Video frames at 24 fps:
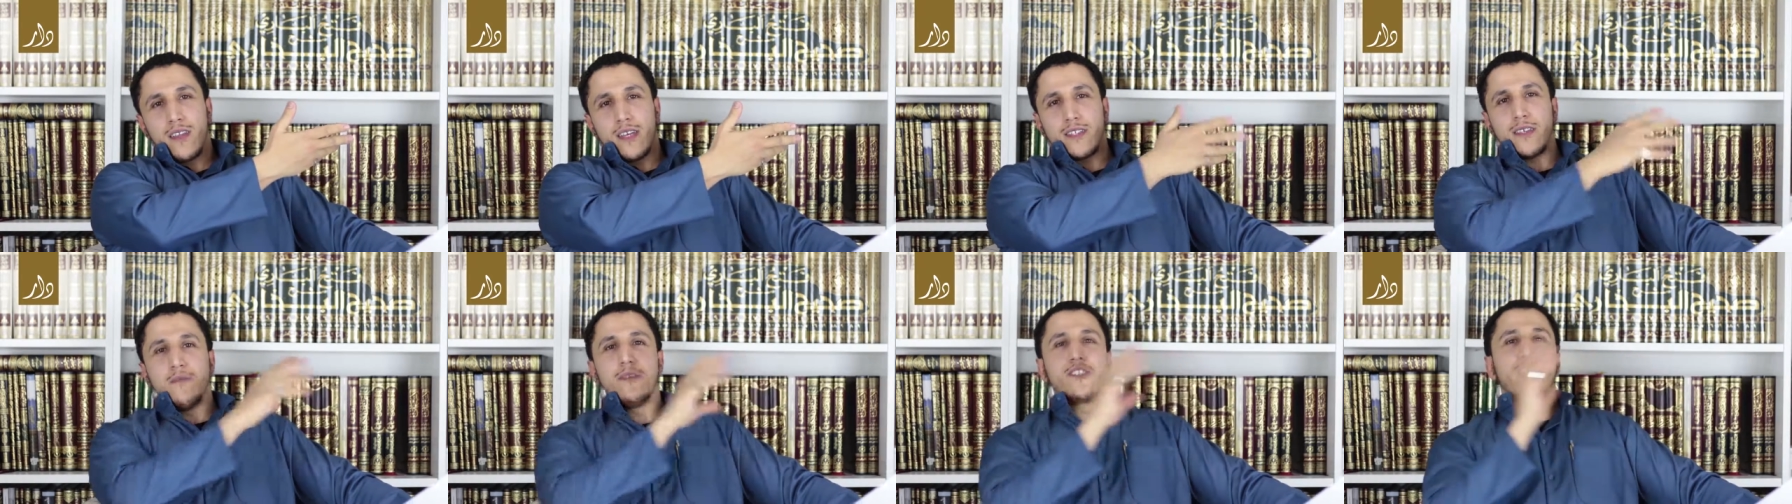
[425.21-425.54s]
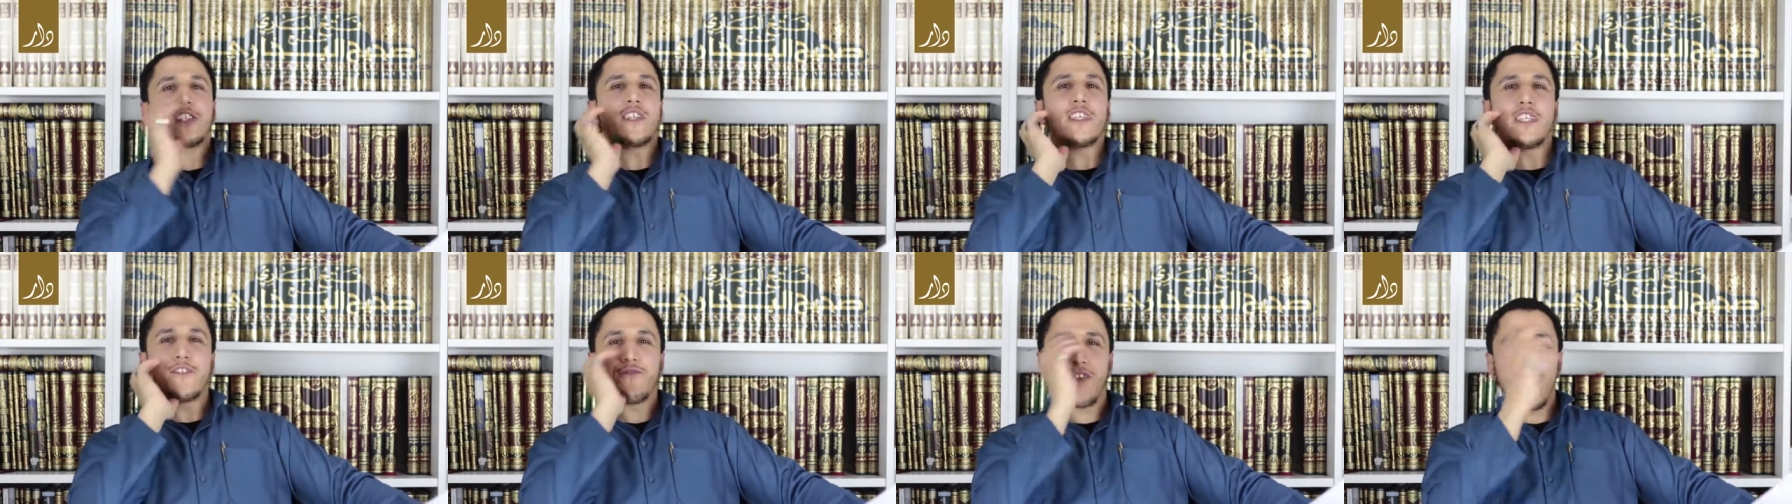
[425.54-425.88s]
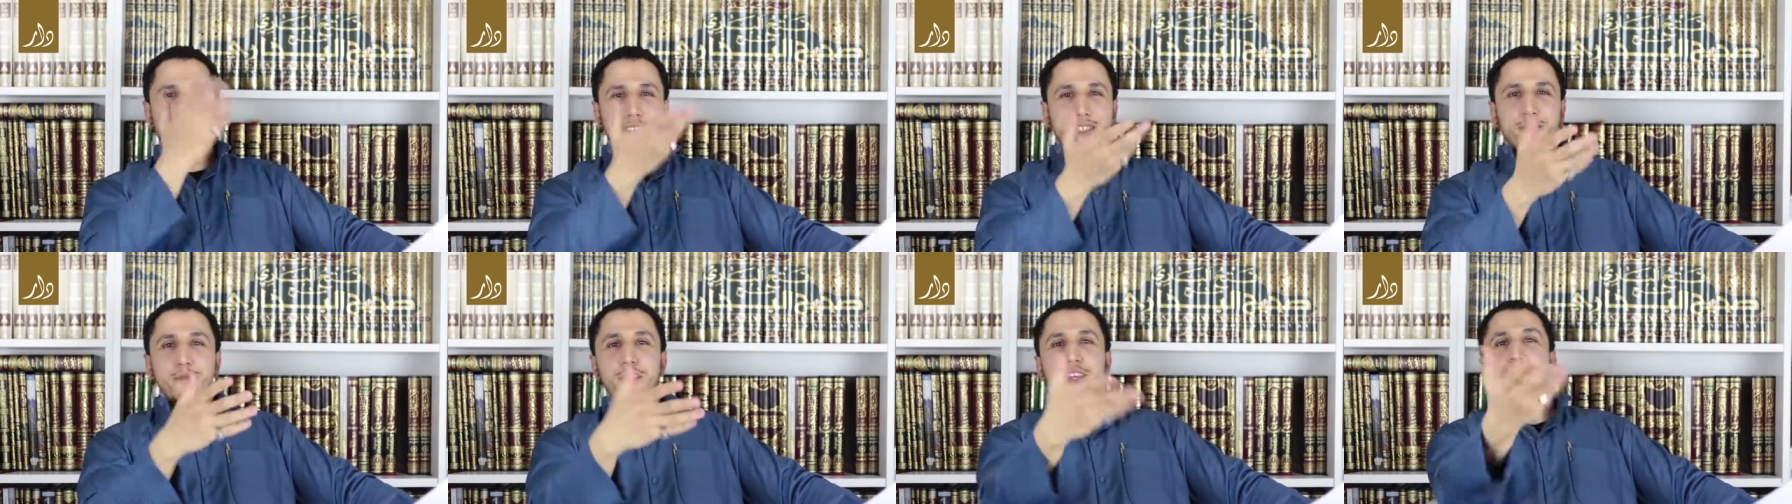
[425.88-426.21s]
Doesn't mean just his
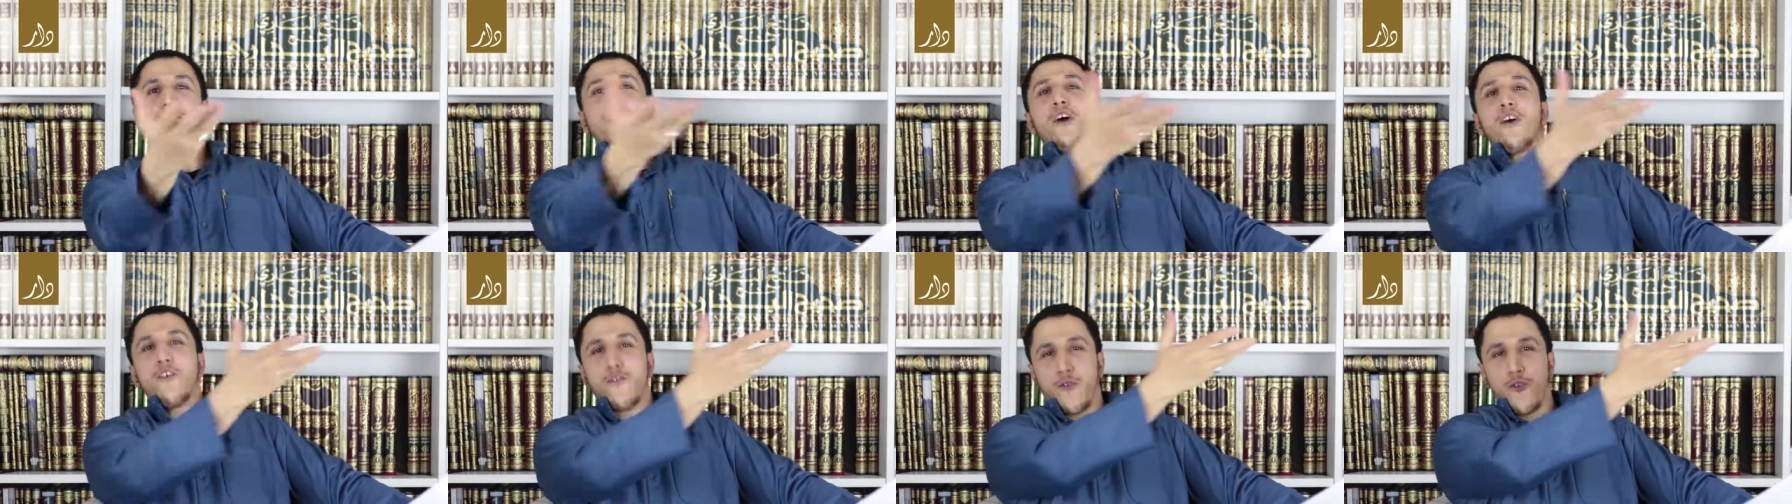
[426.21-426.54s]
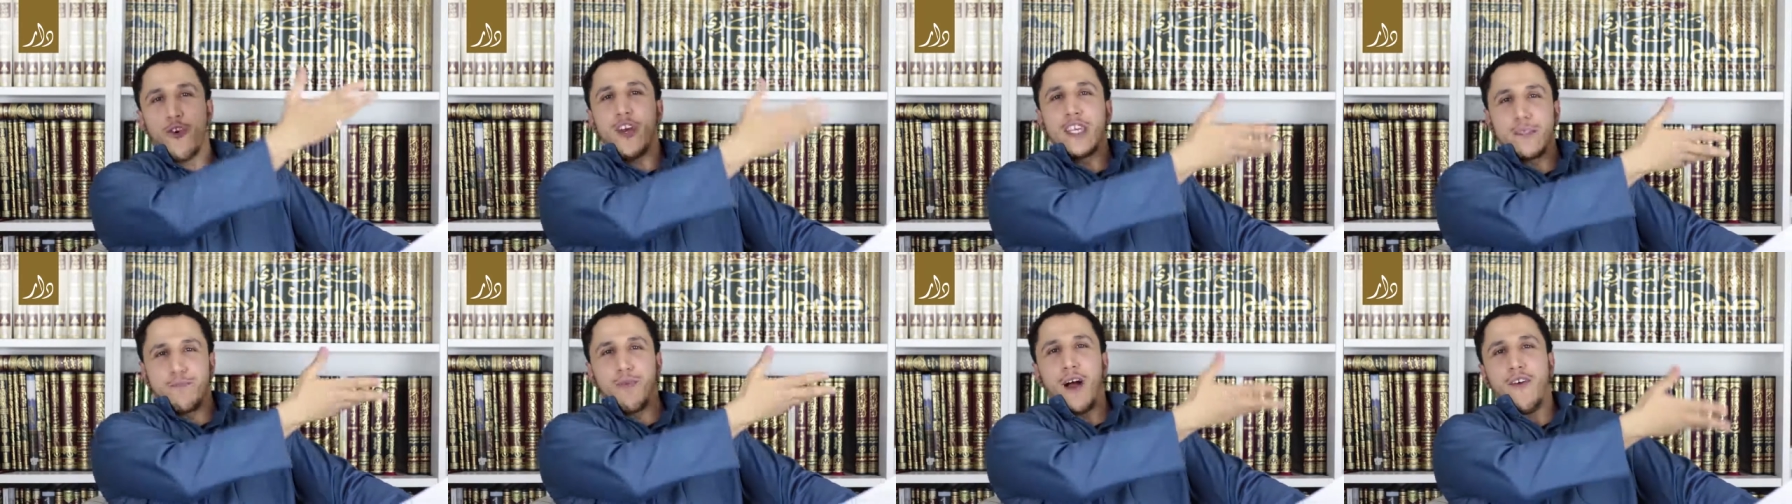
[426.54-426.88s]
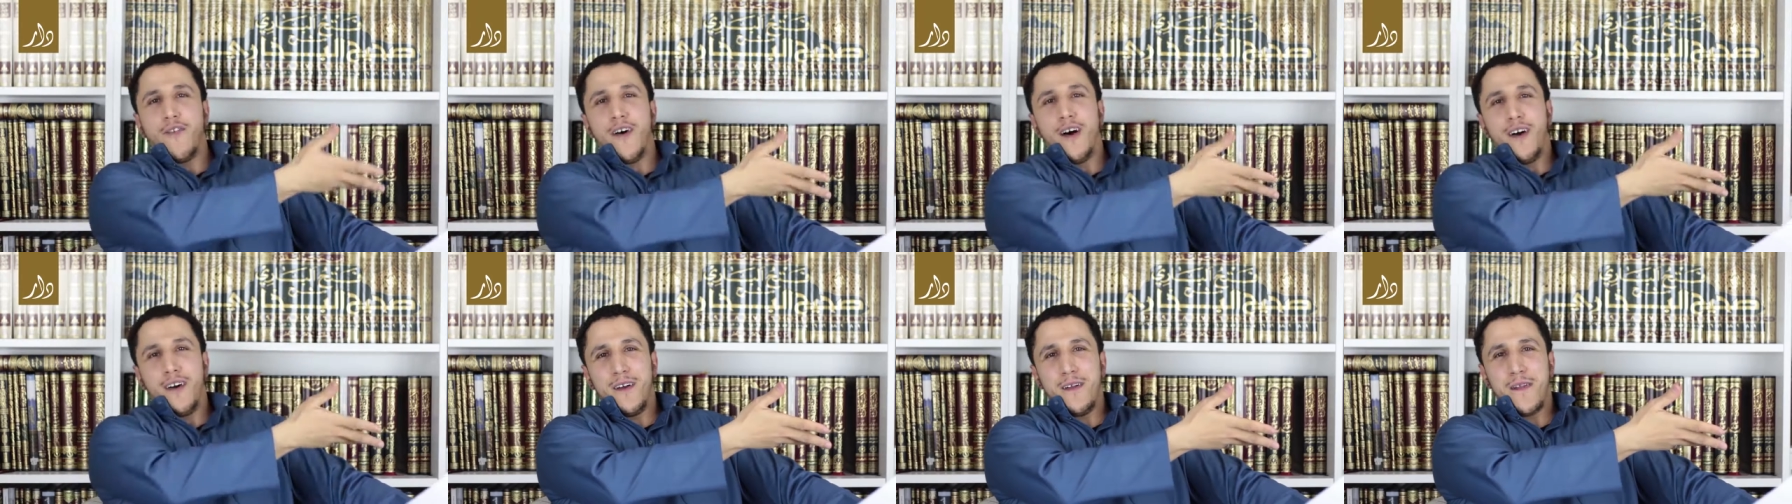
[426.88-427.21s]
face, mean for his
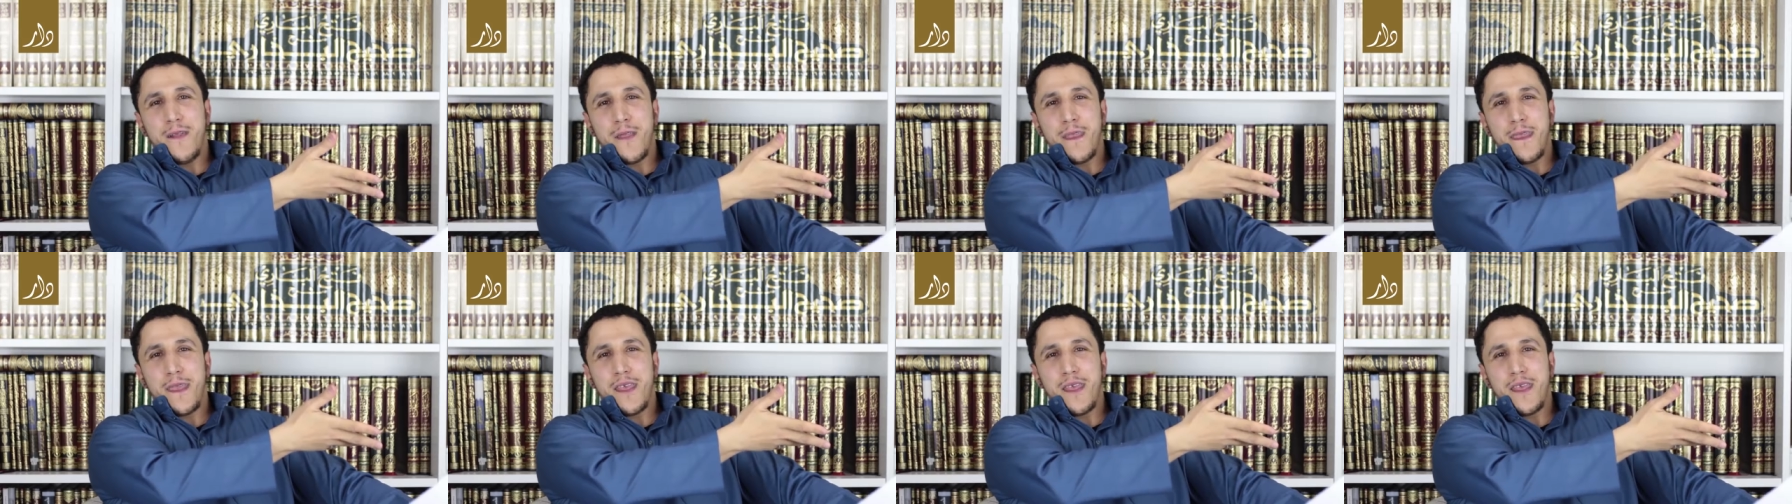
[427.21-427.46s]
brother.